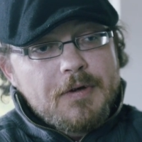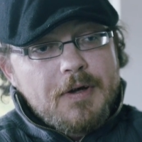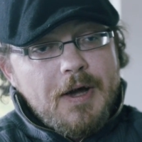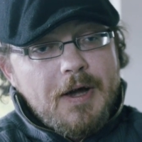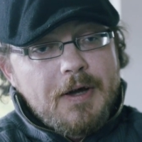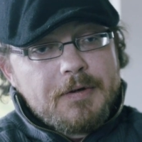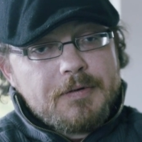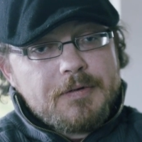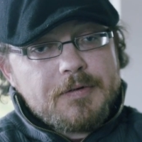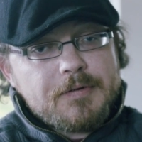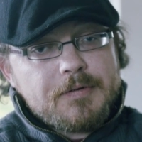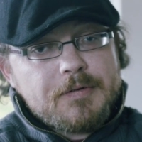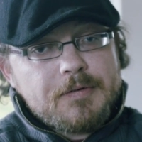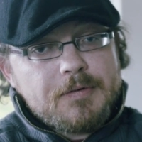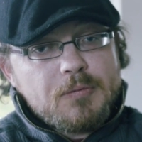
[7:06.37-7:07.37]
And
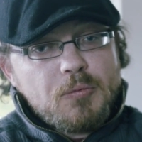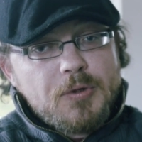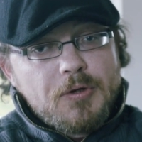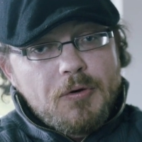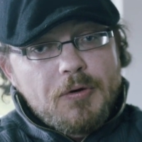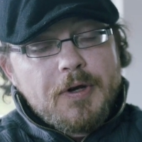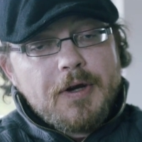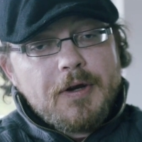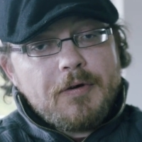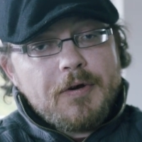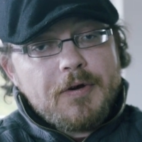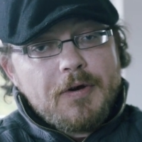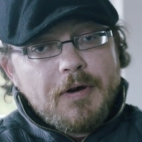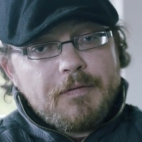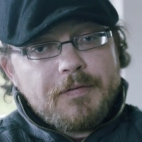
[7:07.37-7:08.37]
we don't hear
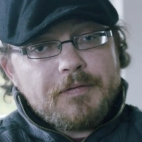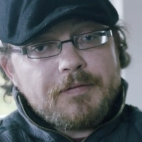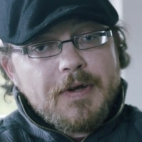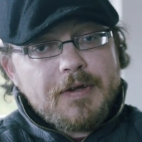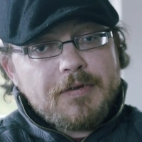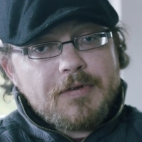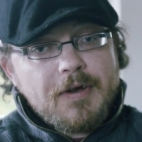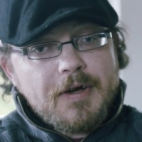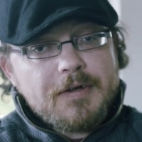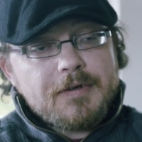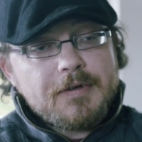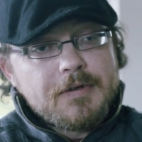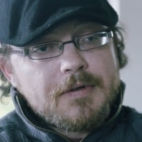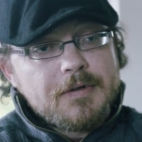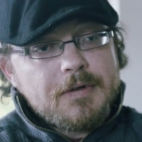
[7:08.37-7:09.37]
enough of that side.
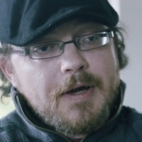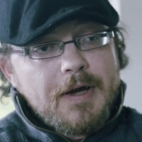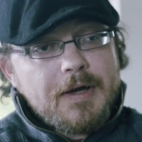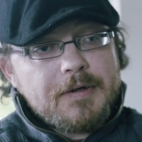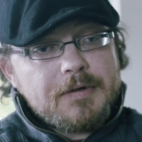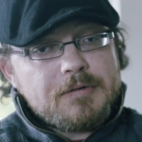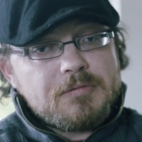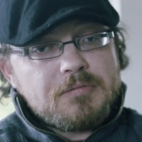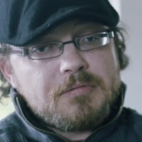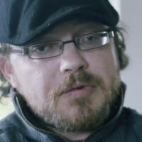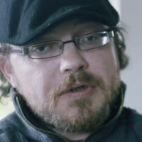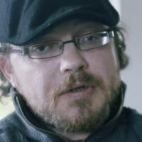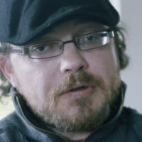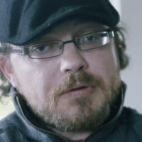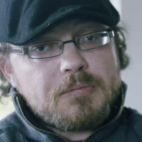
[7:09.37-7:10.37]
And,
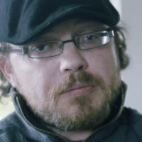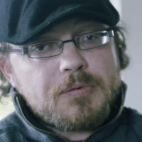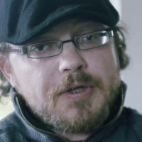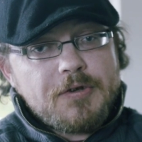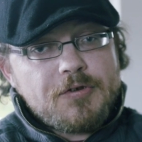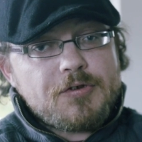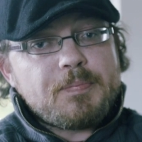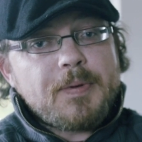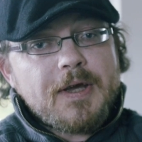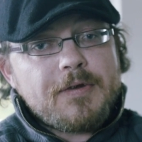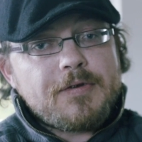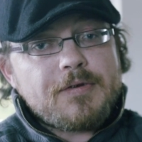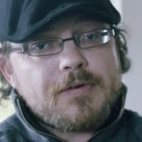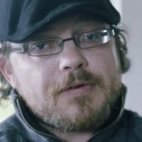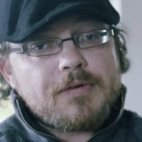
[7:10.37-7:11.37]
you know, these
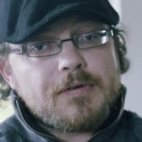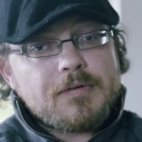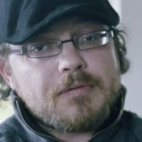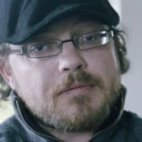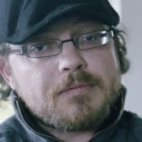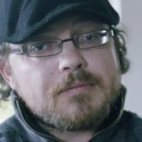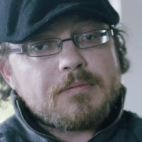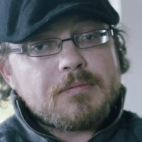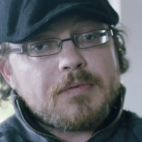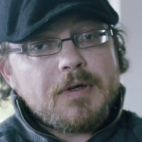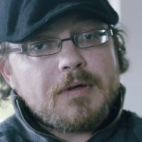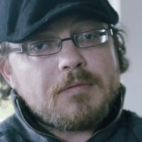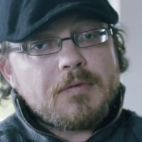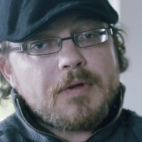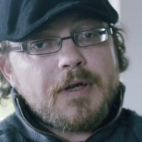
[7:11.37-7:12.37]
spaces,
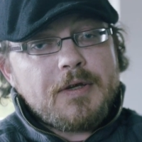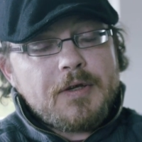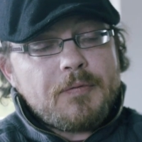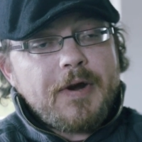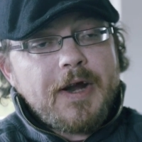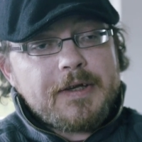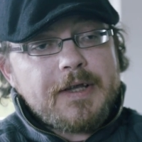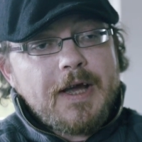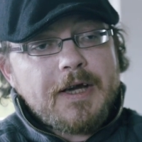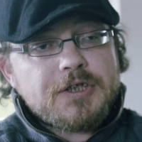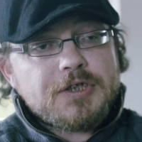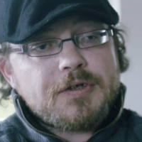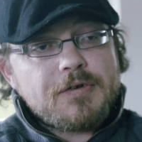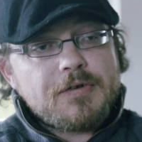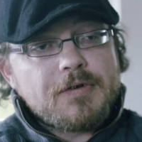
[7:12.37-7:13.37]
indirect
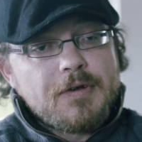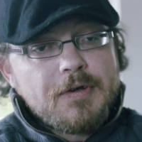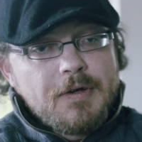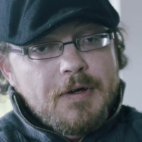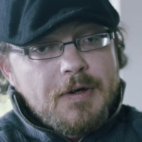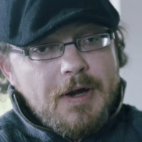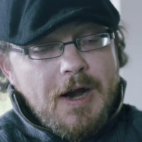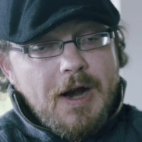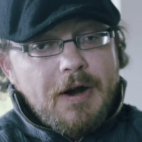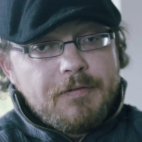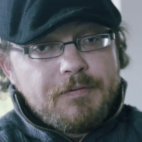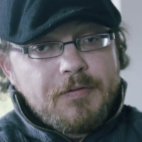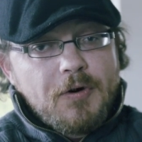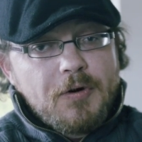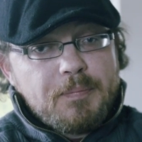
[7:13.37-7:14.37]
actions, are
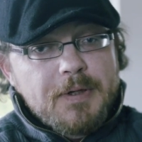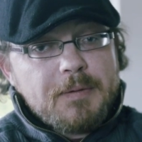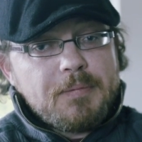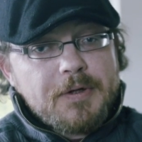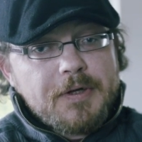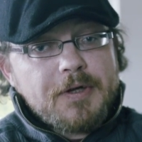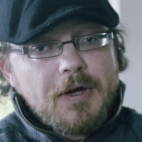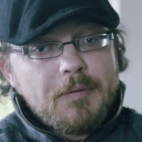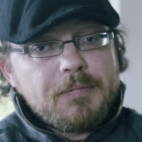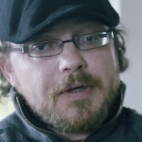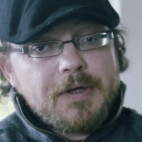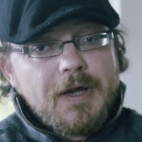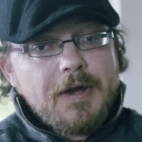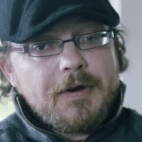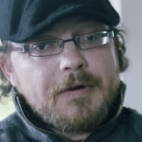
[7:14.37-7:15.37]
for people to come
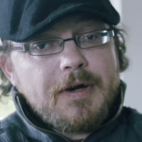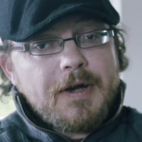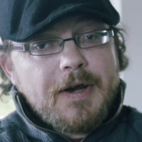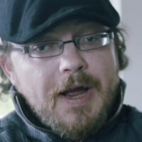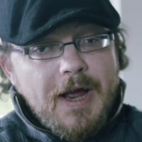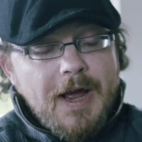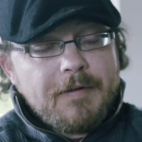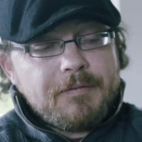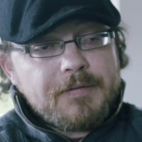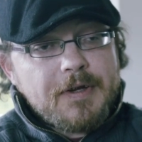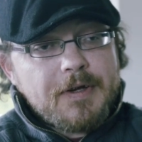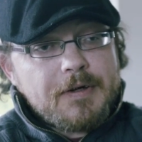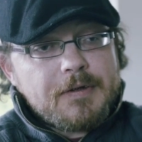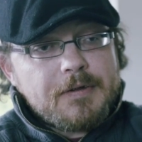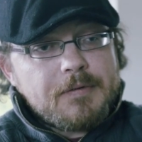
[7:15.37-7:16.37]
together and have
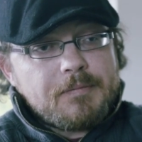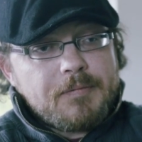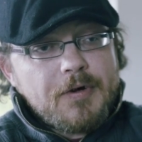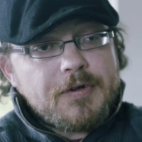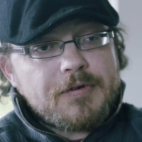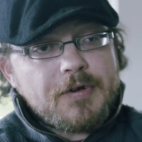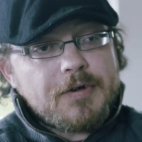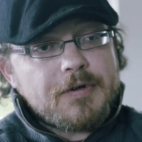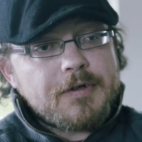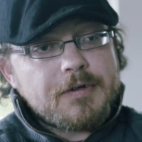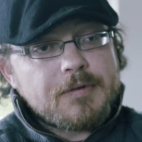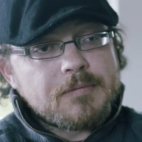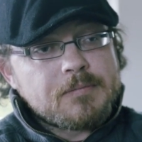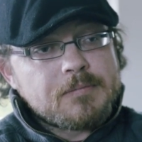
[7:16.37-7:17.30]
their voice heard.